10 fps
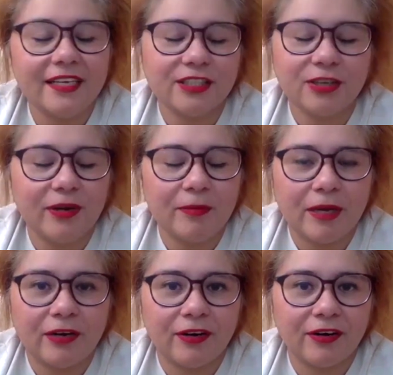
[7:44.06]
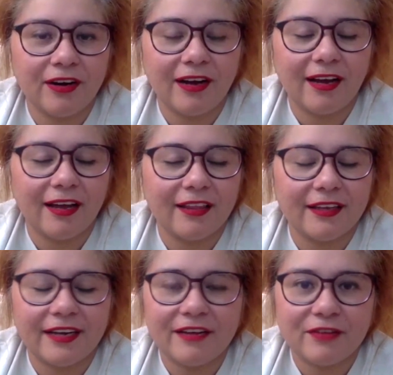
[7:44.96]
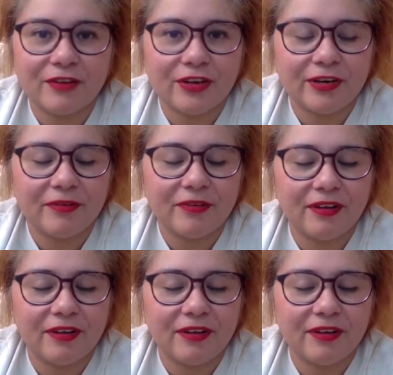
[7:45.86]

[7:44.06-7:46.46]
it's going better than I ever could have